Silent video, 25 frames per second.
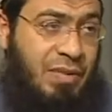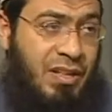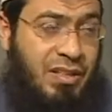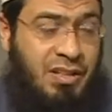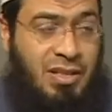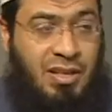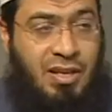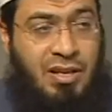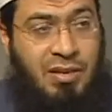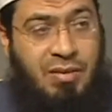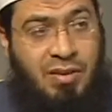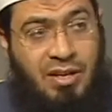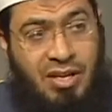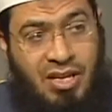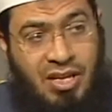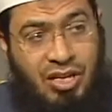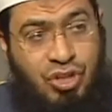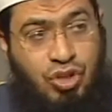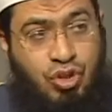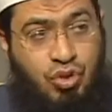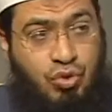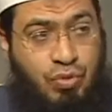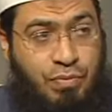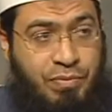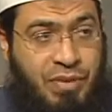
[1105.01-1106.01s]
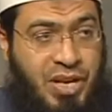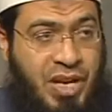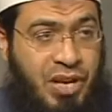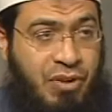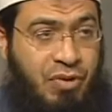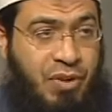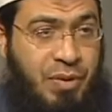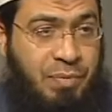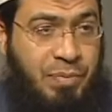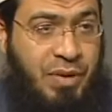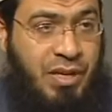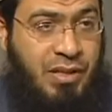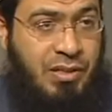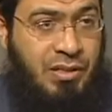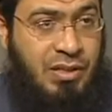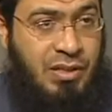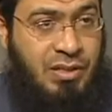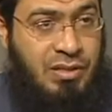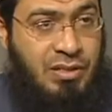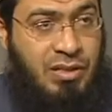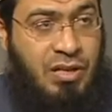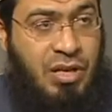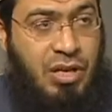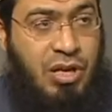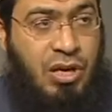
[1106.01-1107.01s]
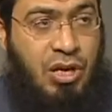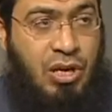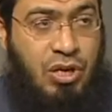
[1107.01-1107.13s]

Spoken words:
and they need to make repentance